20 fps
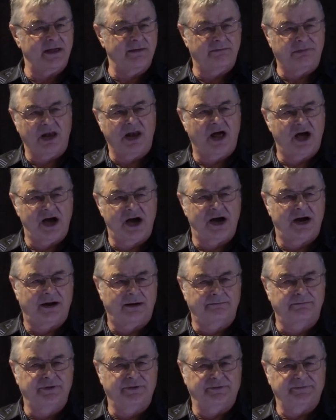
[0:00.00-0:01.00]
a
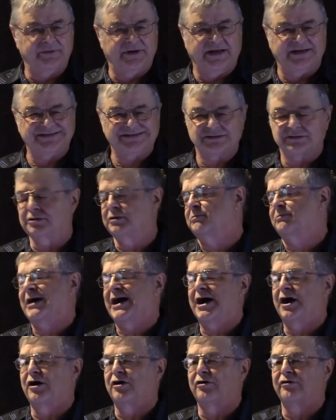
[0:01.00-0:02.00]
blob that
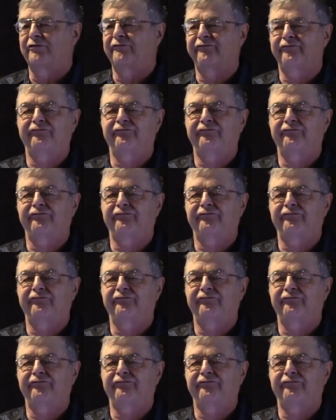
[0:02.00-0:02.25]
somehow